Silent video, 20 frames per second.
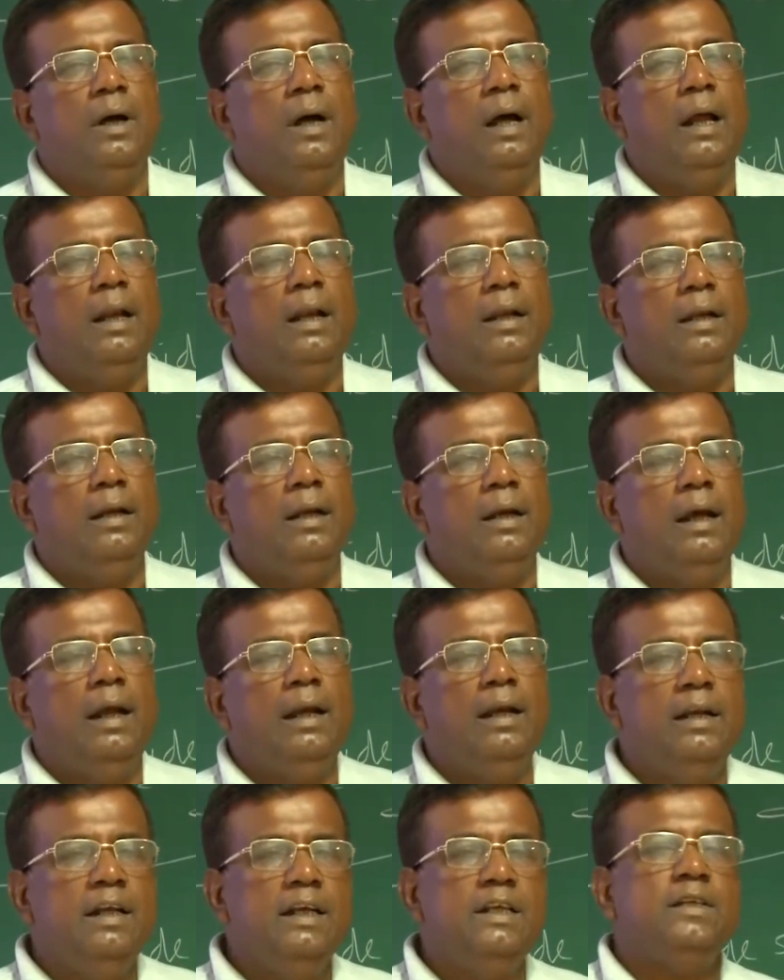and
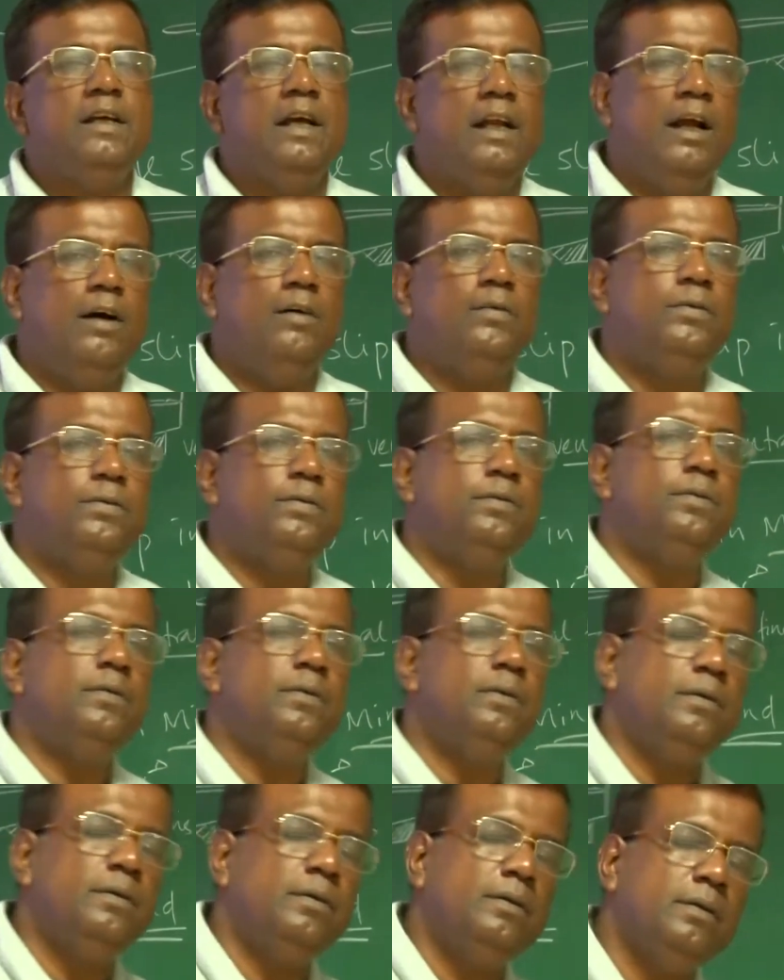enrich enough
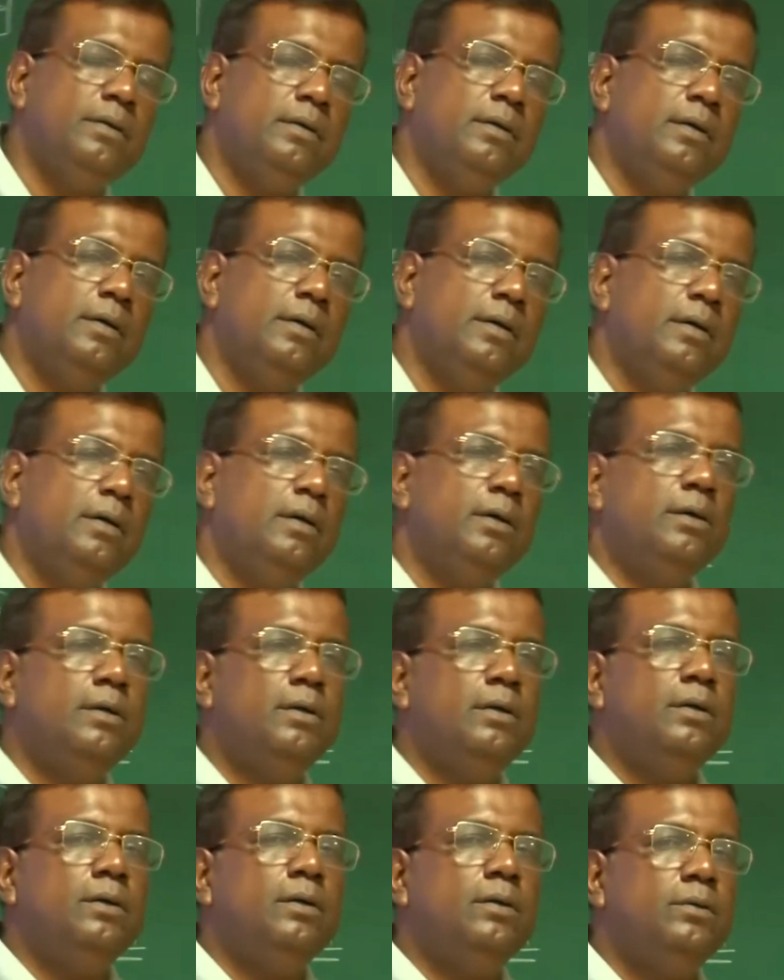
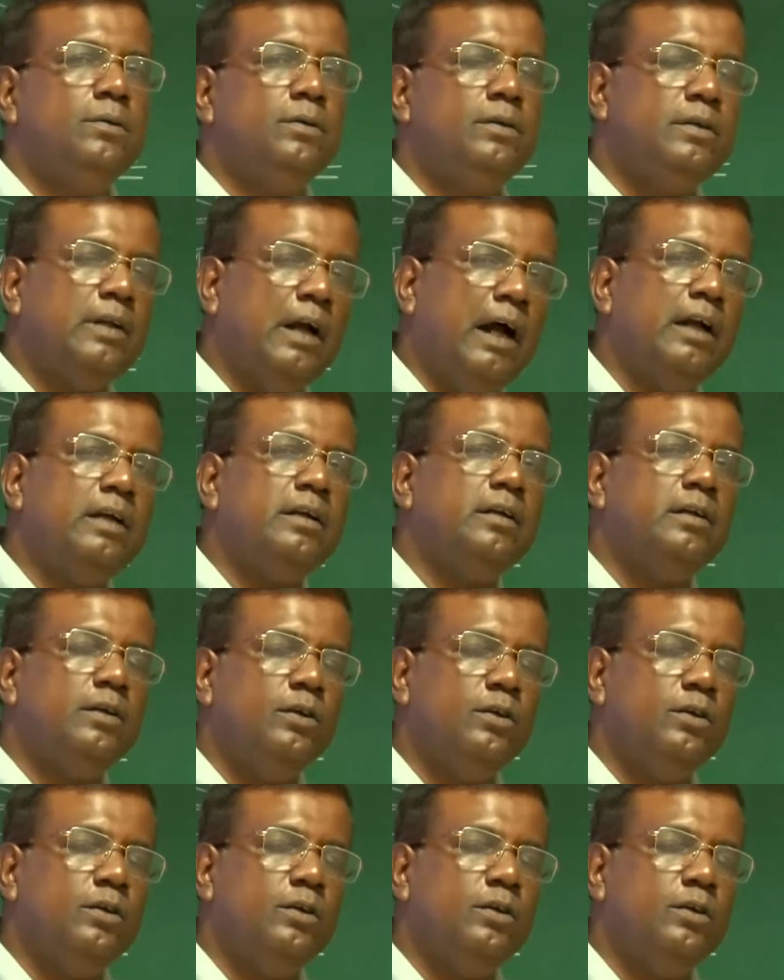to start